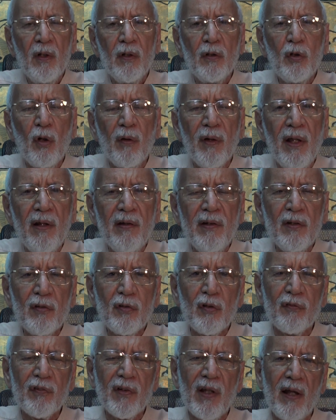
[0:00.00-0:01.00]
Your
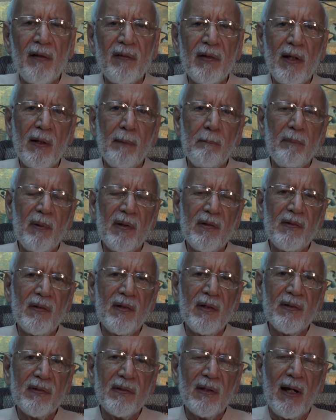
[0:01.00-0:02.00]
areas of career and
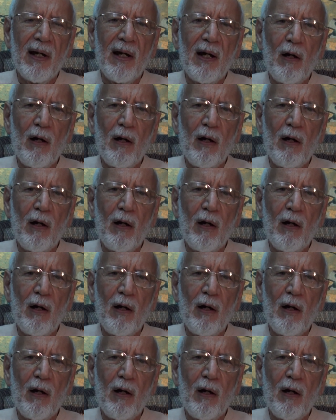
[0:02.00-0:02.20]
business are